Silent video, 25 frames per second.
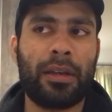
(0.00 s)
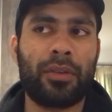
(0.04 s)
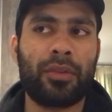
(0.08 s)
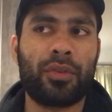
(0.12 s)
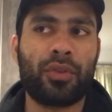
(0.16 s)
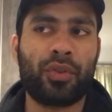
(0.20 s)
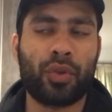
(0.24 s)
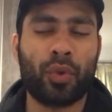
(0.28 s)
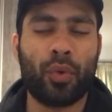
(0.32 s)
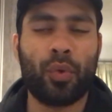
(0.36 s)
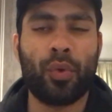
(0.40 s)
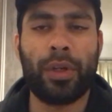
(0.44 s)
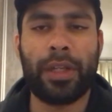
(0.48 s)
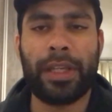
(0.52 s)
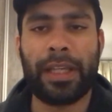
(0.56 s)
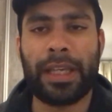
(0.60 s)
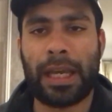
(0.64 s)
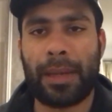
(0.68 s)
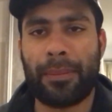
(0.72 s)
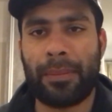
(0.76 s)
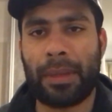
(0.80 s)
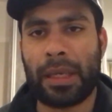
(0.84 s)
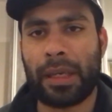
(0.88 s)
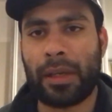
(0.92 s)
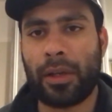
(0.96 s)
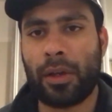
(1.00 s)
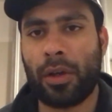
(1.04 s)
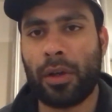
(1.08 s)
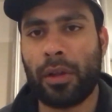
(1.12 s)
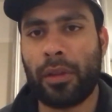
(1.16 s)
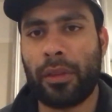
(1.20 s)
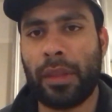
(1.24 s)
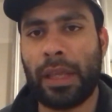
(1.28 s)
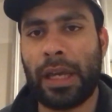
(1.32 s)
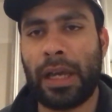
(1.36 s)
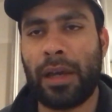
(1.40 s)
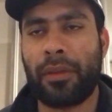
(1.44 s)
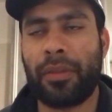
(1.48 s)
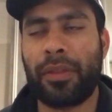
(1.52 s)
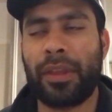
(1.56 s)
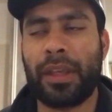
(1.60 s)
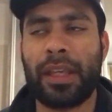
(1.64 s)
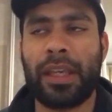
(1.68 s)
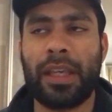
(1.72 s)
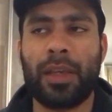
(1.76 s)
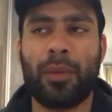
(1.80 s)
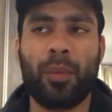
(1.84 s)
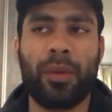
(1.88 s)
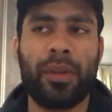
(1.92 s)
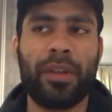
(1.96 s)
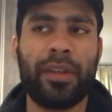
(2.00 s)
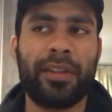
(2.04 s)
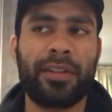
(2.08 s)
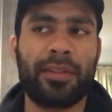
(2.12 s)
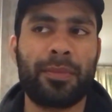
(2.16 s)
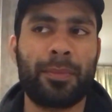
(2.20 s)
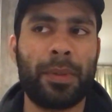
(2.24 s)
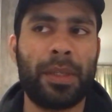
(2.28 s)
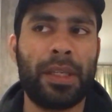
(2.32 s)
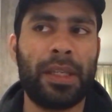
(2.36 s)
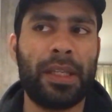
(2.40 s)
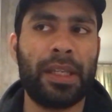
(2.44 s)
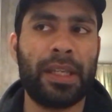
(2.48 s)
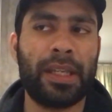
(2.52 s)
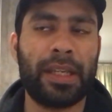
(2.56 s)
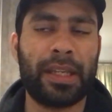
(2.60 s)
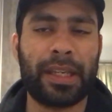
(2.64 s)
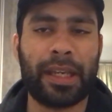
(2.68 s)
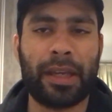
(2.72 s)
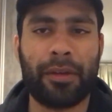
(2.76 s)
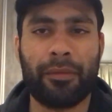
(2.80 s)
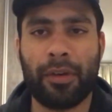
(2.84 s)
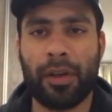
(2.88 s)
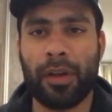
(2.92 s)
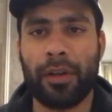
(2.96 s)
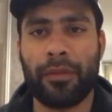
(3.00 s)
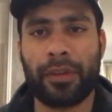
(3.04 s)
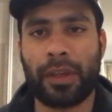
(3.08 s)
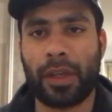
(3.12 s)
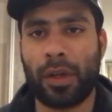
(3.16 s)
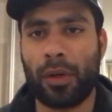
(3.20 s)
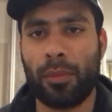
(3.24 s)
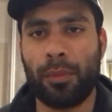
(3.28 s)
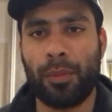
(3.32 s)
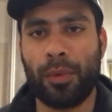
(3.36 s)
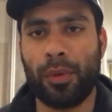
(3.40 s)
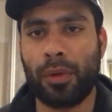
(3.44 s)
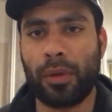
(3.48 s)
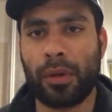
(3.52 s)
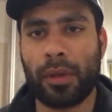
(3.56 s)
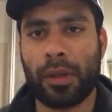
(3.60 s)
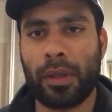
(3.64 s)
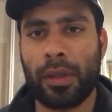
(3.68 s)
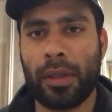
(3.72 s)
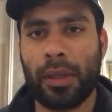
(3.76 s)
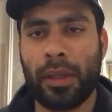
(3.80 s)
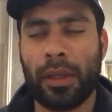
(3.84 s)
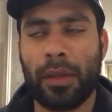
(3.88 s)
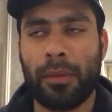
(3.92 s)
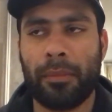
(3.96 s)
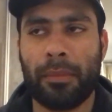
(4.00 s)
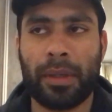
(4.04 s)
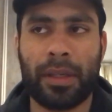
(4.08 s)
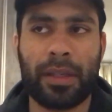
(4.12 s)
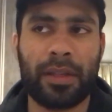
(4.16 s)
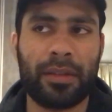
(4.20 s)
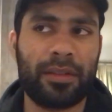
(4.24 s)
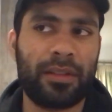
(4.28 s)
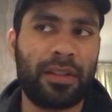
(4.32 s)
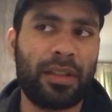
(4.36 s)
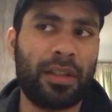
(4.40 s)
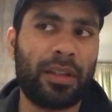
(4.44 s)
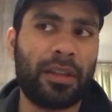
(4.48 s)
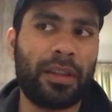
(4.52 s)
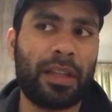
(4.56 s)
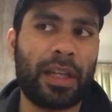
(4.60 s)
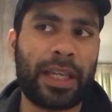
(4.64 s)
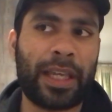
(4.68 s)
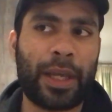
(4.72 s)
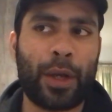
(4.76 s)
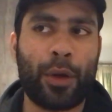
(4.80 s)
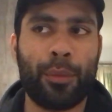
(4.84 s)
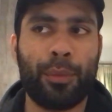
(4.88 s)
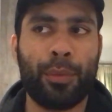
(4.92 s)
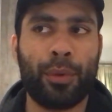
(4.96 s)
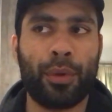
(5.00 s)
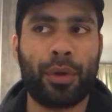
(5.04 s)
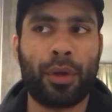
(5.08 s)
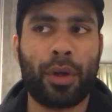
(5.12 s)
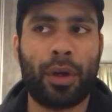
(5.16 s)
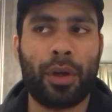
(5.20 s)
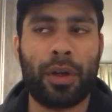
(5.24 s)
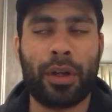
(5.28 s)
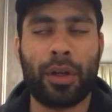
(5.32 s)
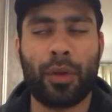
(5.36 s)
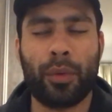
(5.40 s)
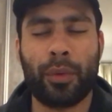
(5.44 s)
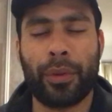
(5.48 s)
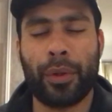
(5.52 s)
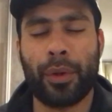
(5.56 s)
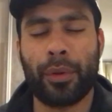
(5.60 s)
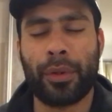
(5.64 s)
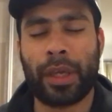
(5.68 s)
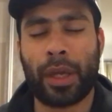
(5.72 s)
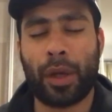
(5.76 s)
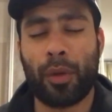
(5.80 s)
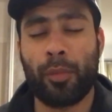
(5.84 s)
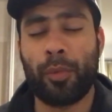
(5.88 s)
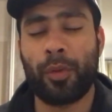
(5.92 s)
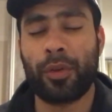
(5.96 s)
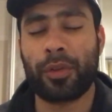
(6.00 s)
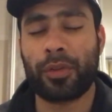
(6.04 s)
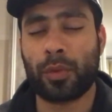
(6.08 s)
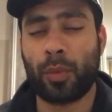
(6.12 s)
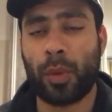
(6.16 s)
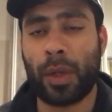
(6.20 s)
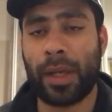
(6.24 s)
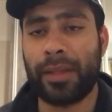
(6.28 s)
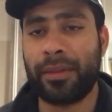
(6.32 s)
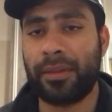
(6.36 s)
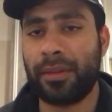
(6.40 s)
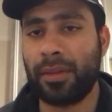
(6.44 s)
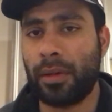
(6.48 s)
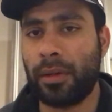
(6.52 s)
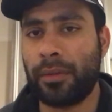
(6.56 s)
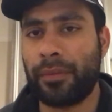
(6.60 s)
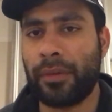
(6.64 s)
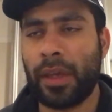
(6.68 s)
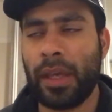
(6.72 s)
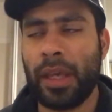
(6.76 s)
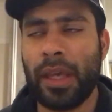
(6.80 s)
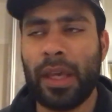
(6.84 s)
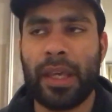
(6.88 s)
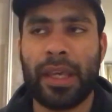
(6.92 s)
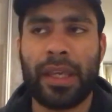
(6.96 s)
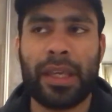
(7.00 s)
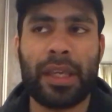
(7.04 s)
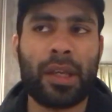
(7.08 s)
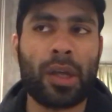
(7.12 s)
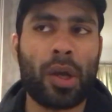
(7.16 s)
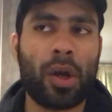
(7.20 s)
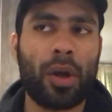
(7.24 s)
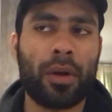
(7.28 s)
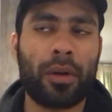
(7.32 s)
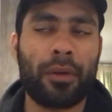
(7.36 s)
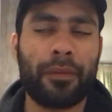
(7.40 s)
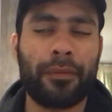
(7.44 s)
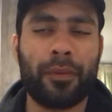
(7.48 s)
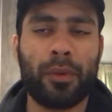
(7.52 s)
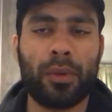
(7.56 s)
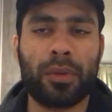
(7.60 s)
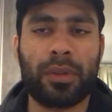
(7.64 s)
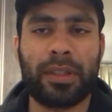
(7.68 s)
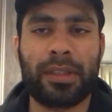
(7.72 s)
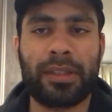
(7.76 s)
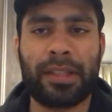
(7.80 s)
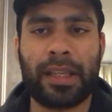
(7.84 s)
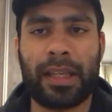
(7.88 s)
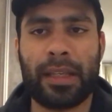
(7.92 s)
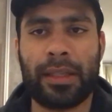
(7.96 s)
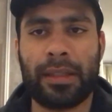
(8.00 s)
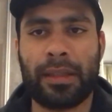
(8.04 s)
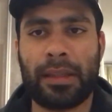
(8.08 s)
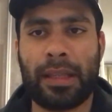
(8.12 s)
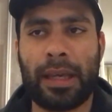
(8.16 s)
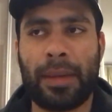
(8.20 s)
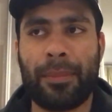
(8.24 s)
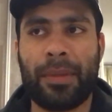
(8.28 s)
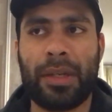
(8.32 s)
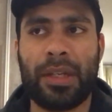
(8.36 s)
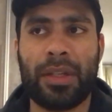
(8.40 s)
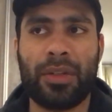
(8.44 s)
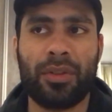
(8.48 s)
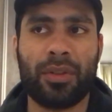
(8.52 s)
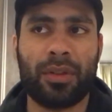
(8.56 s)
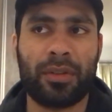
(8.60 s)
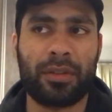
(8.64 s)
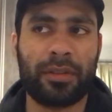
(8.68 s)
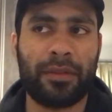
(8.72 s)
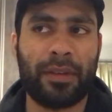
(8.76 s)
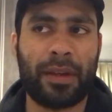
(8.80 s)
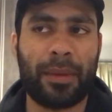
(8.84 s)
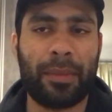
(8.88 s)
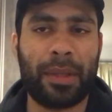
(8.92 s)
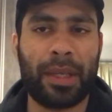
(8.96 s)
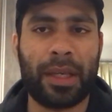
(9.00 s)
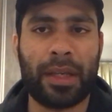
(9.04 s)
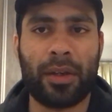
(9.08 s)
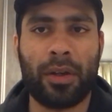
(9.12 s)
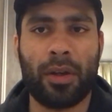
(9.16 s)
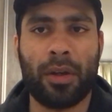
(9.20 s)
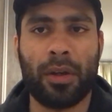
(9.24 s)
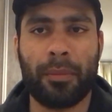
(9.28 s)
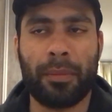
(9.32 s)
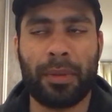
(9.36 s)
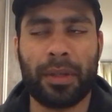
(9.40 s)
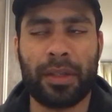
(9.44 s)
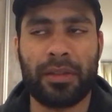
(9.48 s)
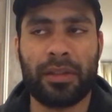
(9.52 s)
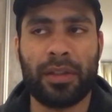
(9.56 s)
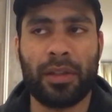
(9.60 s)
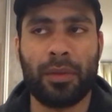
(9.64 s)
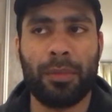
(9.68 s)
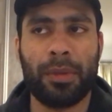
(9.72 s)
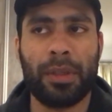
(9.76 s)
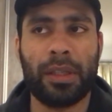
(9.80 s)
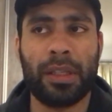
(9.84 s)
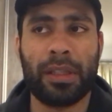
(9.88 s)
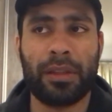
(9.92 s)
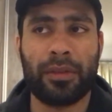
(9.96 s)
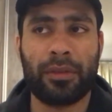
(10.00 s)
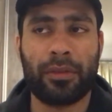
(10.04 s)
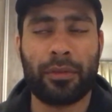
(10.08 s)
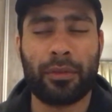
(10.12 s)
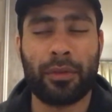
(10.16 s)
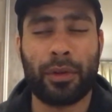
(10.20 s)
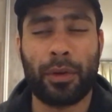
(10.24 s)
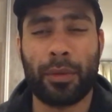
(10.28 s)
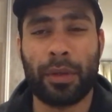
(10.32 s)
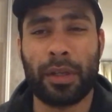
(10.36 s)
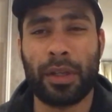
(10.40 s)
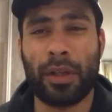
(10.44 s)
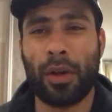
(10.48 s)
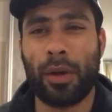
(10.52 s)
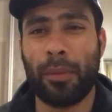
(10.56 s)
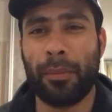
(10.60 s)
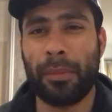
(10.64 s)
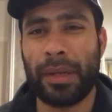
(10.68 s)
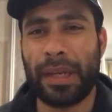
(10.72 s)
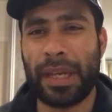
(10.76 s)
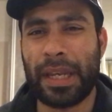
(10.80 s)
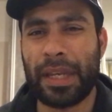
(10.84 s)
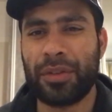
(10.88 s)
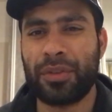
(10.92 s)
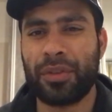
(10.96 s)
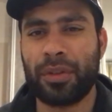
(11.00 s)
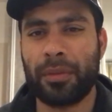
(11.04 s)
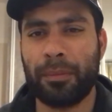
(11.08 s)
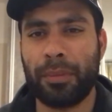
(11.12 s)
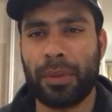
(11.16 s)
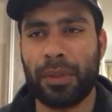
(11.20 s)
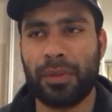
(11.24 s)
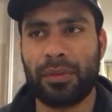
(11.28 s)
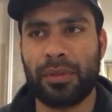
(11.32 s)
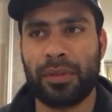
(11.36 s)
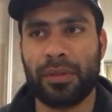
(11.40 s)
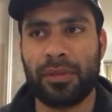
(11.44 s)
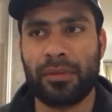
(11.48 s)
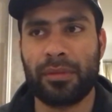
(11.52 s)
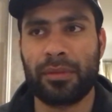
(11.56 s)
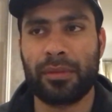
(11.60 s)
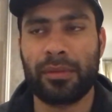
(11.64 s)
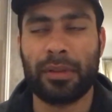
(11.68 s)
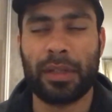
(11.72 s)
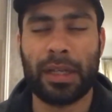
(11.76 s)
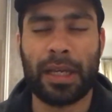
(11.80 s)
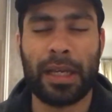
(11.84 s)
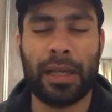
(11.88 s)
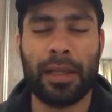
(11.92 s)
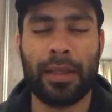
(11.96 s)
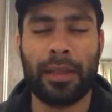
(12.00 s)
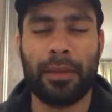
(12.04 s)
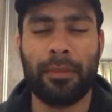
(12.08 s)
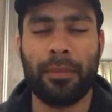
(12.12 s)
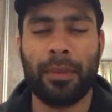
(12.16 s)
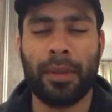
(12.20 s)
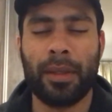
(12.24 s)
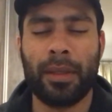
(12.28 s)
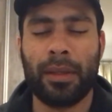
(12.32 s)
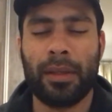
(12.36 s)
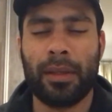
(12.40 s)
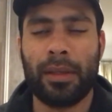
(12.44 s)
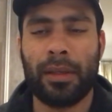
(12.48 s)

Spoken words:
surely Amir Khan now, thinking with his speed, he can get rid of Kell Brook. Because Kell Brook can't, although Kell Brook's quite tough, he can't afford to take that many shots of Amir Khan, because he'll be throwing combination punches at him.